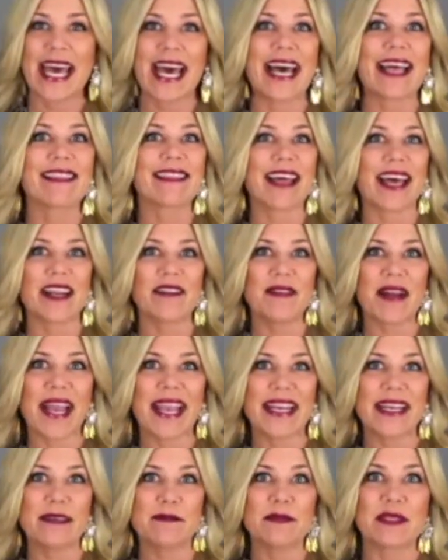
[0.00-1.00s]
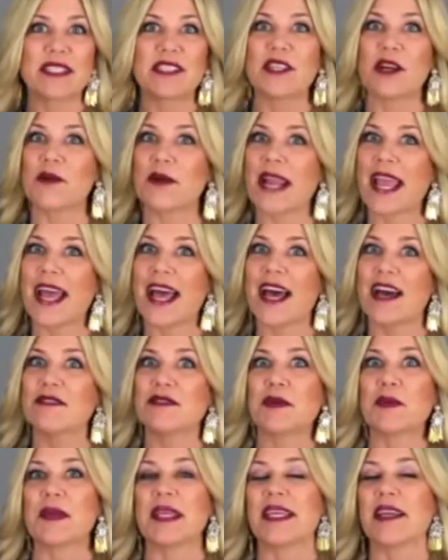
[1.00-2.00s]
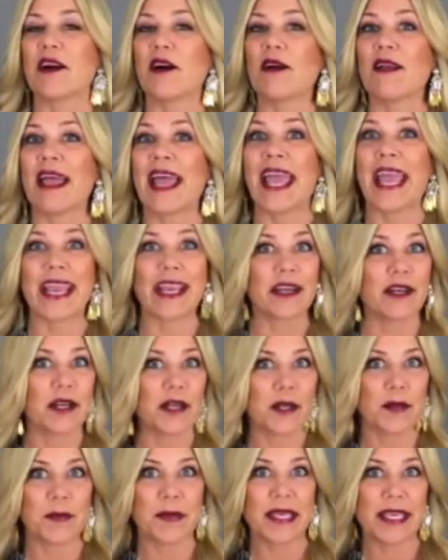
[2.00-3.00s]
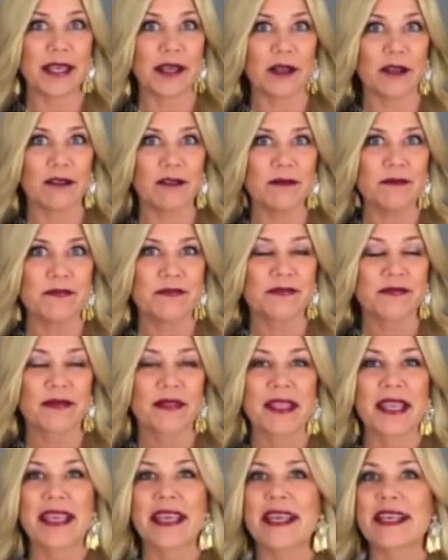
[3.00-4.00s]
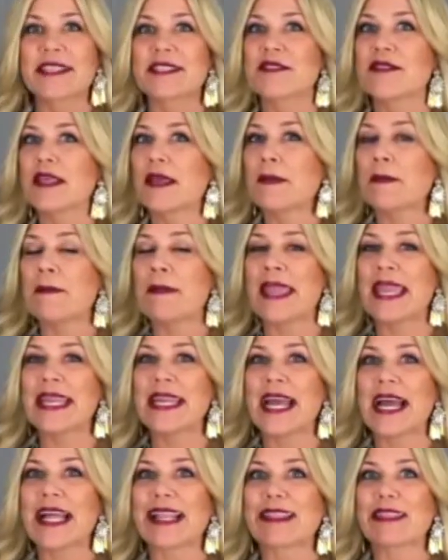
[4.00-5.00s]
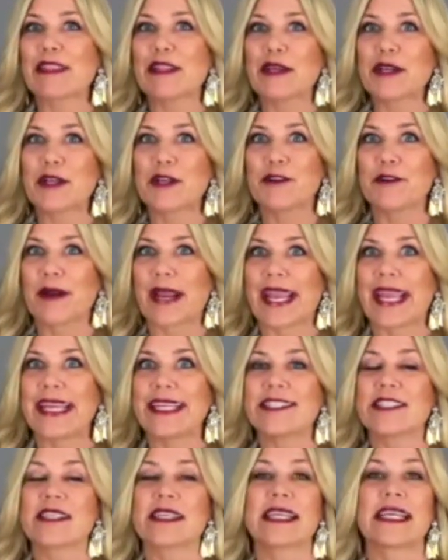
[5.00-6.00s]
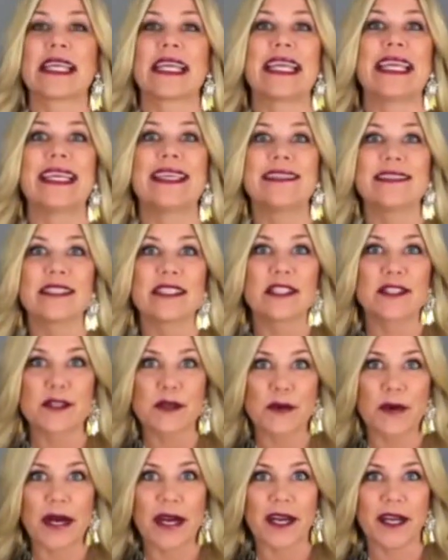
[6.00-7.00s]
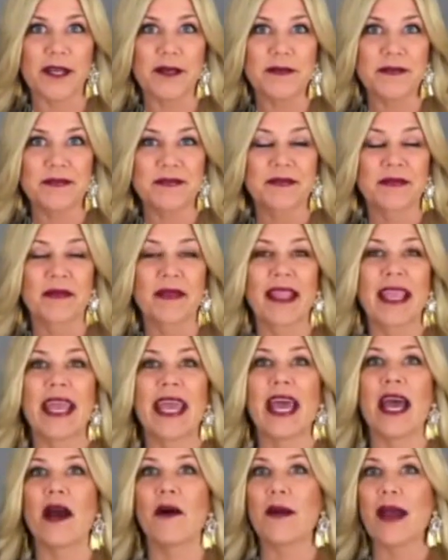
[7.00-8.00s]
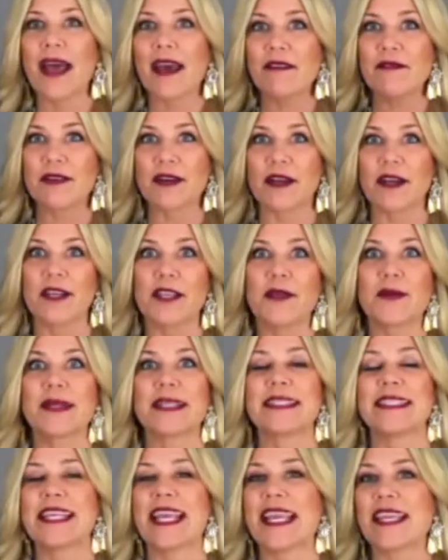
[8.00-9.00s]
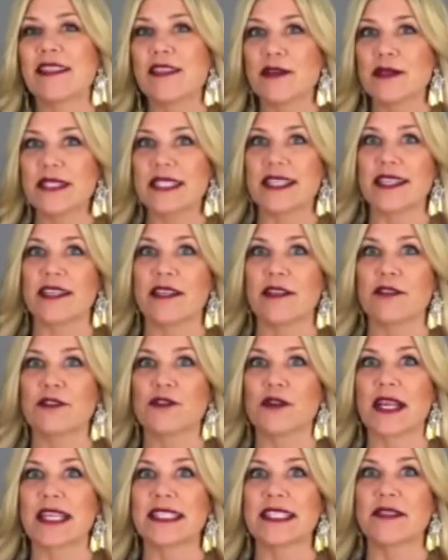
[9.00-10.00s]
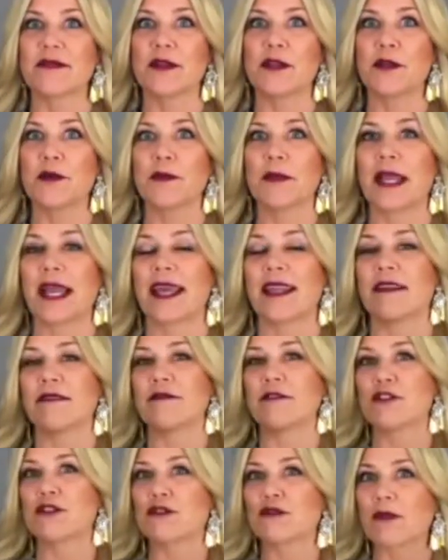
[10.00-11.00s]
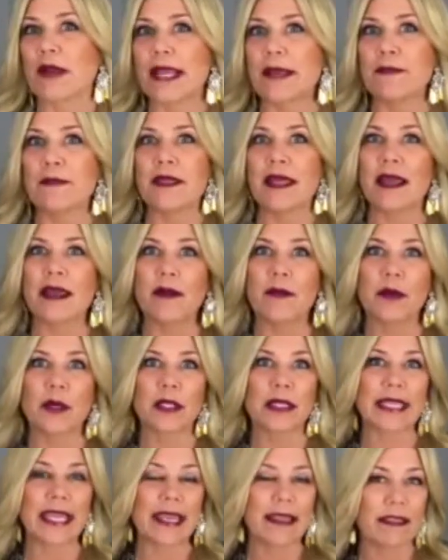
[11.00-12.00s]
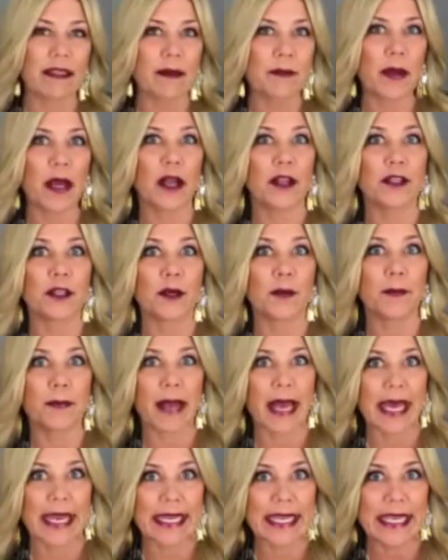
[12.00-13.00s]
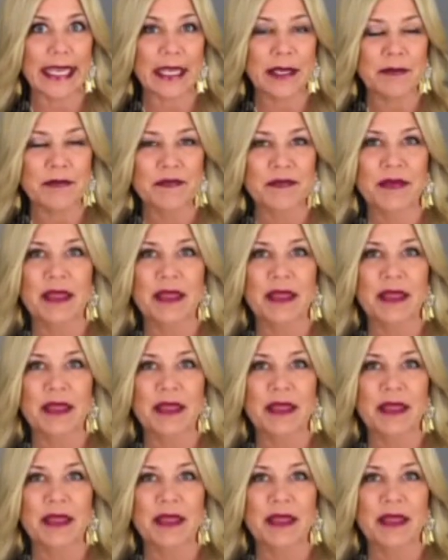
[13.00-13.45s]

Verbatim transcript: A lot of items don't have what we call hanger appeal, so they may not look great in store. However, you can take those into your dressing room, kind of drape them or lay them on your body